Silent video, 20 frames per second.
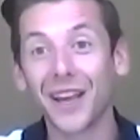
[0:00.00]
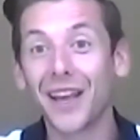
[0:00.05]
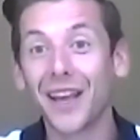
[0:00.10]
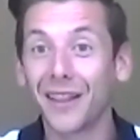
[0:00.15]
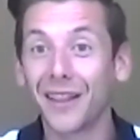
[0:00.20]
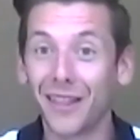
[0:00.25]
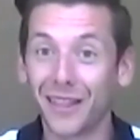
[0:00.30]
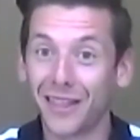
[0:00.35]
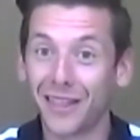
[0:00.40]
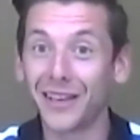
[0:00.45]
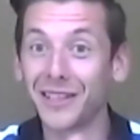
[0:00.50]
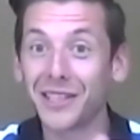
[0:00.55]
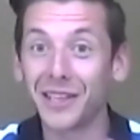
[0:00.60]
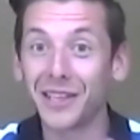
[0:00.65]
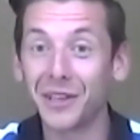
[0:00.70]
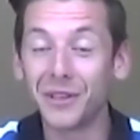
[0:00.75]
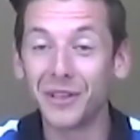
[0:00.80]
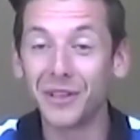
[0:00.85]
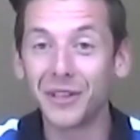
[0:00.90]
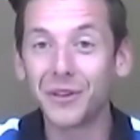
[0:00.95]
the things that
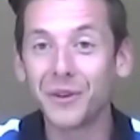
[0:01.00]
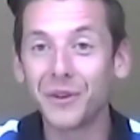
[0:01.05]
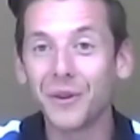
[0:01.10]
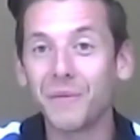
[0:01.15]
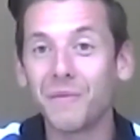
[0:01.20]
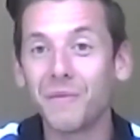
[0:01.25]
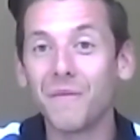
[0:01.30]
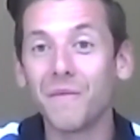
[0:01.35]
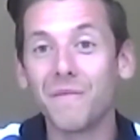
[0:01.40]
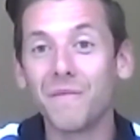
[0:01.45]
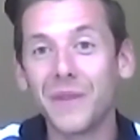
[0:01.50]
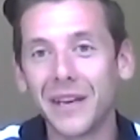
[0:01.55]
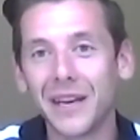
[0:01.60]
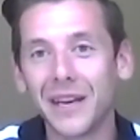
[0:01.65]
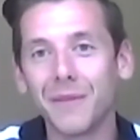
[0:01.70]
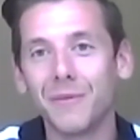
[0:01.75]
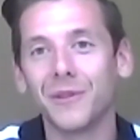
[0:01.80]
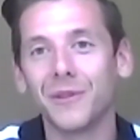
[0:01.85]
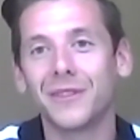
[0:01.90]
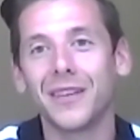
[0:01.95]
you do, and being
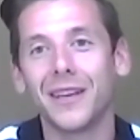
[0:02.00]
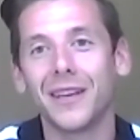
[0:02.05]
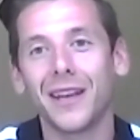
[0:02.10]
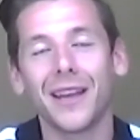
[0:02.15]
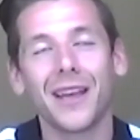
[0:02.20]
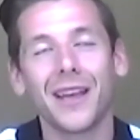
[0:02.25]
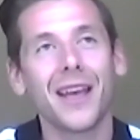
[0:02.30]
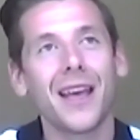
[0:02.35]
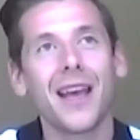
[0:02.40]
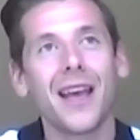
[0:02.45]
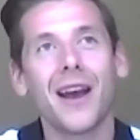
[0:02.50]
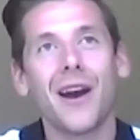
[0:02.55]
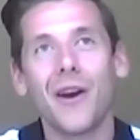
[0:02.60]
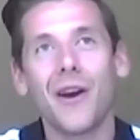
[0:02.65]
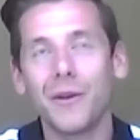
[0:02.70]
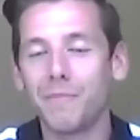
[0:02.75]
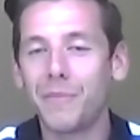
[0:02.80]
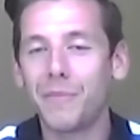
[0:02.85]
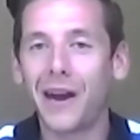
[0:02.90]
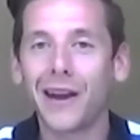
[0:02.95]
able to
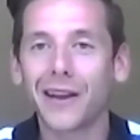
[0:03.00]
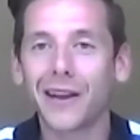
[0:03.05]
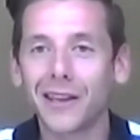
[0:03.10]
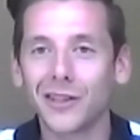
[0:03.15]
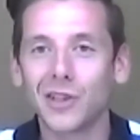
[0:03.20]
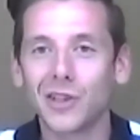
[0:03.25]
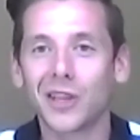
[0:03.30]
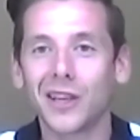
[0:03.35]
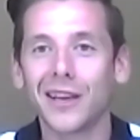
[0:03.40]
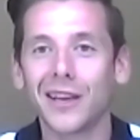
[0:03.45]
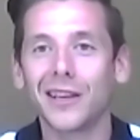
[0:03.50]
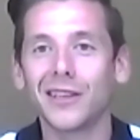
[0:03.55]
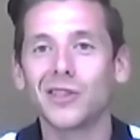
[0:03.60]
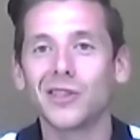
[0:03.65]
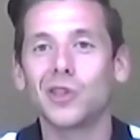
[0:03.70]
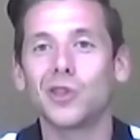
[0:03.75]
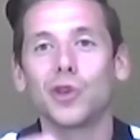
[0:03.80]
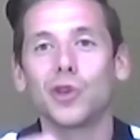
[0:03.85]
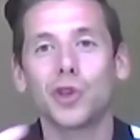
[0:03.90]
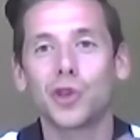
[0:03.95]
unpackage
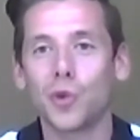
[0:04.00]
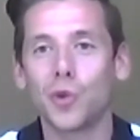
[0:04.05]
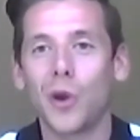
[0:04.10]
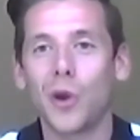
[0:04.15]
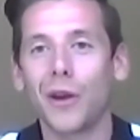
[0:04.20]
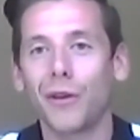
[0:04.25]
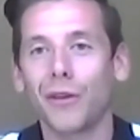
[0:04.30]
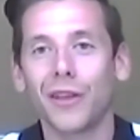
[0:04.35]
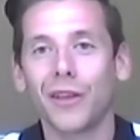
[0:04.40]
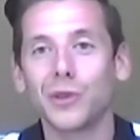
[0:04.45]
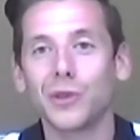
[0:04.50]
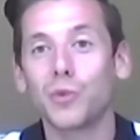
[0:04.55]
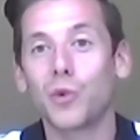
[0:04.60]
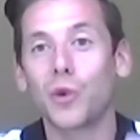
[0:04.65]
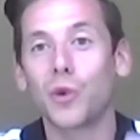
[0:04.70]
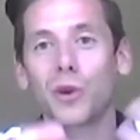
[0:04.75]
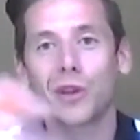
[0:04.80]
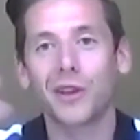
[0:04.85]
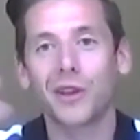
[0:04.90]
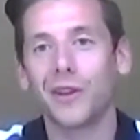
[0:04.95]
things, show how things
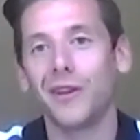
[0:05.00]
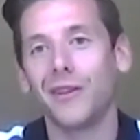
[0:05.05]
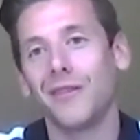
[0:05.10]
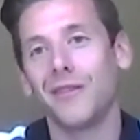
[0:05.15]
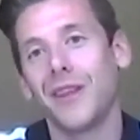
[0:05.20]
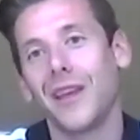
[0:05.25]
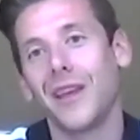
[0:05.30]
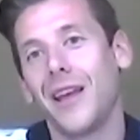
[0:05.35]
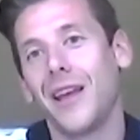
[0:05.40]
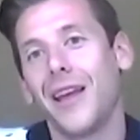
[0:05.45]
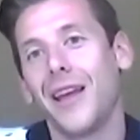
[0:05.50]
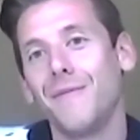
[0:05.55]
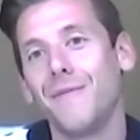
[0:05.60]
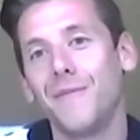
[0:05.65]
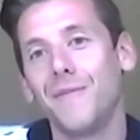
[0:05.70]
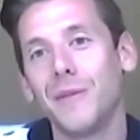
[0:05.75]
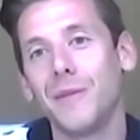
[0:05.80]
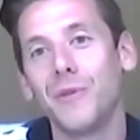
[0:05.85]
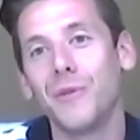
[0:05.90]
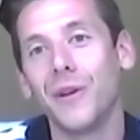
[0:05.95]
work, and
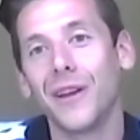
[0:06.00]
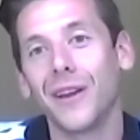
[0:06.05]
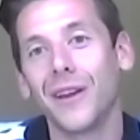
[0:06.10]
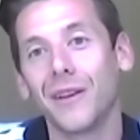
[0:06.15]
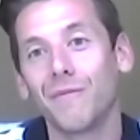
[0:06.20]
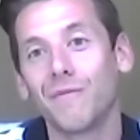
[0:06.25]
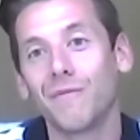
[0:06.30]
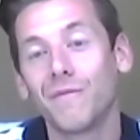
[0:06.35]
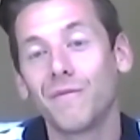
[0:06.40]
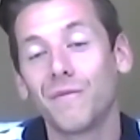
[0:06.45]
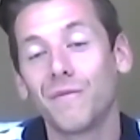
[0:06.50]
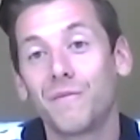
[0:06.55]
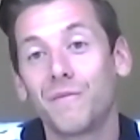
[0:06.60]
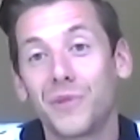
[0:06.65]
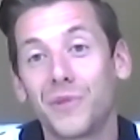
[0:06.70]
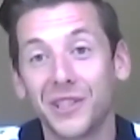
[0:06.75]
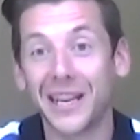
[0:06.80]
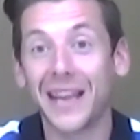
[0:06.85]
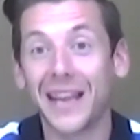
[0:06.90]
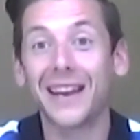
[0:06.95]
be able to
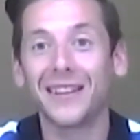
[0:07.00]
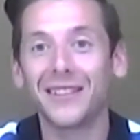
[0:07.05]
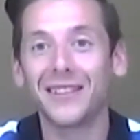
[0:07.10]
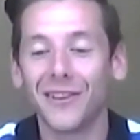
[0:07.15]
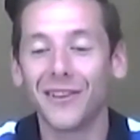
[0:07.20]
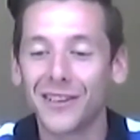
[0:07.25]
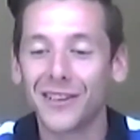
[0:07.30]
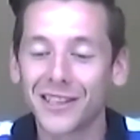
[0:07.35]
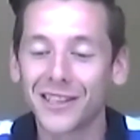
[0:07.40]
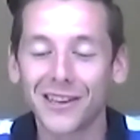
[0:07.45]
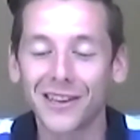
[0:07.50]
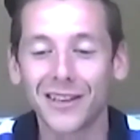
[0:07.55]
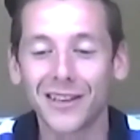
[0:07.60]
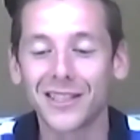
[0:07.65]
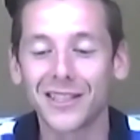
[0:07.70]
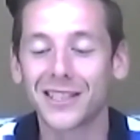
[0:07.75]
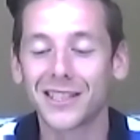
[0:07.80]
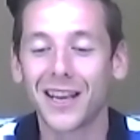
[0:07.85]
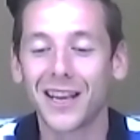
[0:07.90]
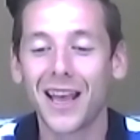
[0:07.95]
present it to us
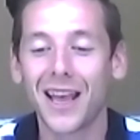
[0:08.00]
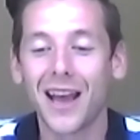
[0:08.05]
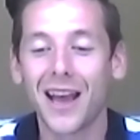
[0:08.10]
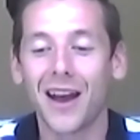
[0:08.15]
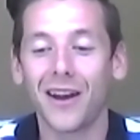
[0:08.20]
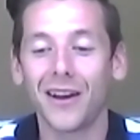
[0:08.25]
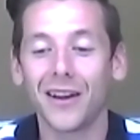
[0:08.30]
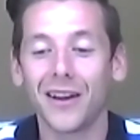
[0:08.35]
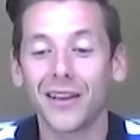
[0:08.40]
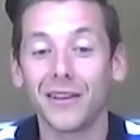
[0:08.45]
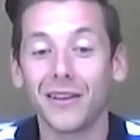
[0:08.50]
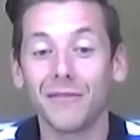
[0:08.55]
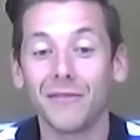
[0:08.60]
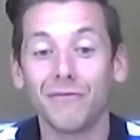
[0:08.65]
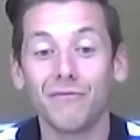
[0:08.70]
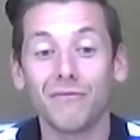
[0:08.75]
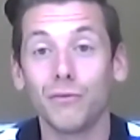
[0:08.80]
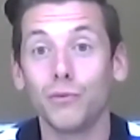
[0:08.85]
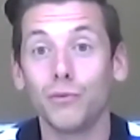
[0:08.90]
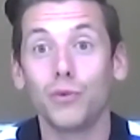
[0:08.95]
guys. I
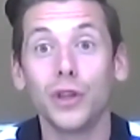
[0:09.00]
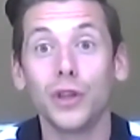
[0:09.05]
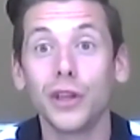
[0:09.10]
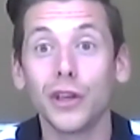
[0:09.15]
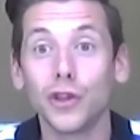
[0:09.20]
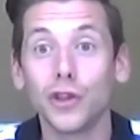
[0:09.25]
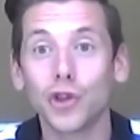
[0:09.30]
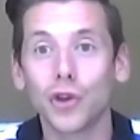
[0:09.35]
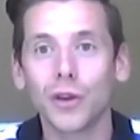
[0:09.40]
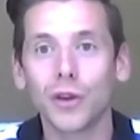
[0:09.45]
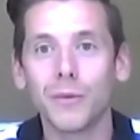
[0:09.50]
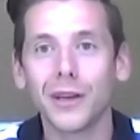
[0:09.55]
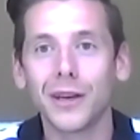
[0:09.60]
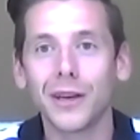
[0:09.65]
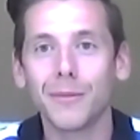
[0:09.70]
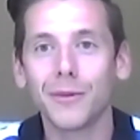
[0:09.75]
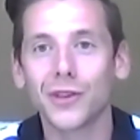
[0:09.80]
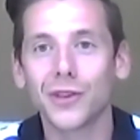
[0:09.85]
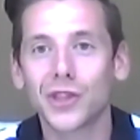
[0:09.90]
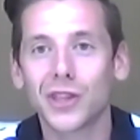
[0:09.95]
really enjoy being
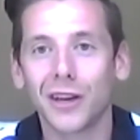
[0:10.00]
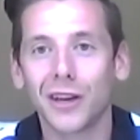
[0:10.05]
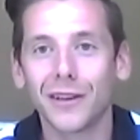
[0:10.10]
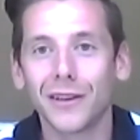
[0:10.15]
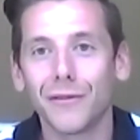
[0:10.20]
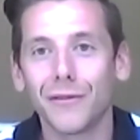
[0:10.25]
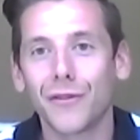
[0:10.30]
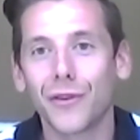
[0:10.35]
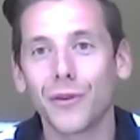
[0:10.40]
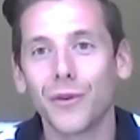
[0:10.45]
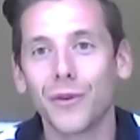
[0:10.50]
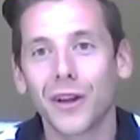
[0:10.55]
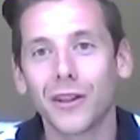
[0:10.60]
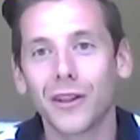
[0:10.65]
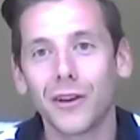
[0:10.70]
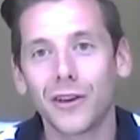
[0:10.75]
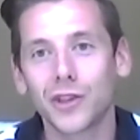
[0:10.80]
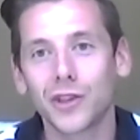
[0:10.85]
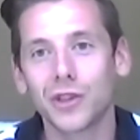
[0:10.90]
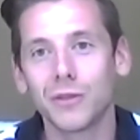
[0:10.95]
able to stand in front of a
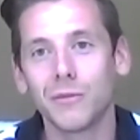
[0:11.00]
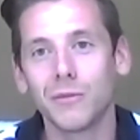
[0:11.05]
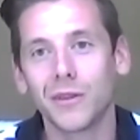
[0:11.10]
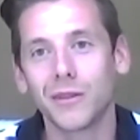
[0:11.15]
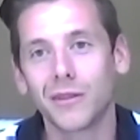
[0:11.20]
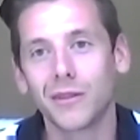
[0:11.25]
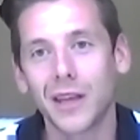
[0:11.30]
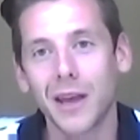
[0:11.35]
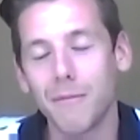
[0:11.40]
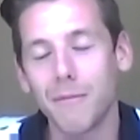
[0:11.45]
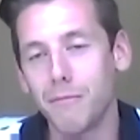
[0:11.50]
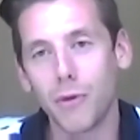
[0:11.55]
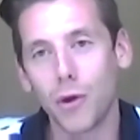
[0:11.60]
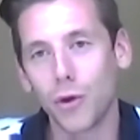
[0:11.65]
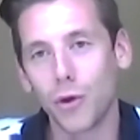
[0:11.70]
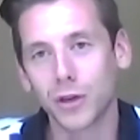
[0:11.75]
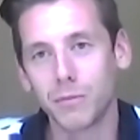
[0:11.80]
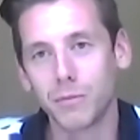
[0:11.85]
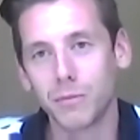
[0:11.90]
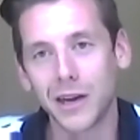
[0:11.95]
classroom and get
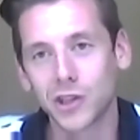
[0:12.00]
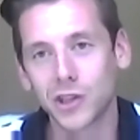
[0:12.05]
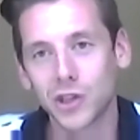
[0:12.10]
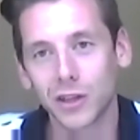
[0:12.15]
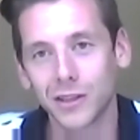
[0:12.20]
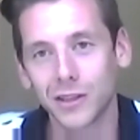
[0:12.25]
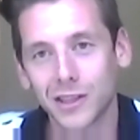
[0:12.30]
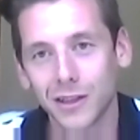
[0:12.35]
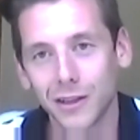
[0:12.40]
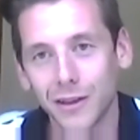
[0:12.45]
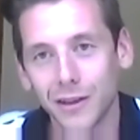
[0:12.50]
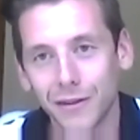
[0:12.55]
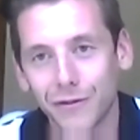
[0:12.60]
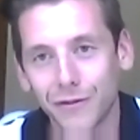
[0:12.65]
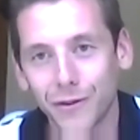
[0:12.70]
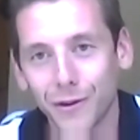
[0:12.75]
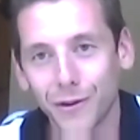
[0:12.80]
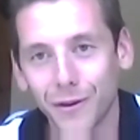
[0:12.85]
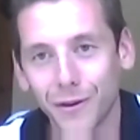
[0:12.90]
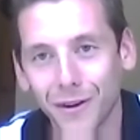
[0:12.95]
mocked mercilessly
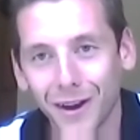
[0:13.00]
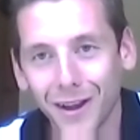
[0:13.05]
for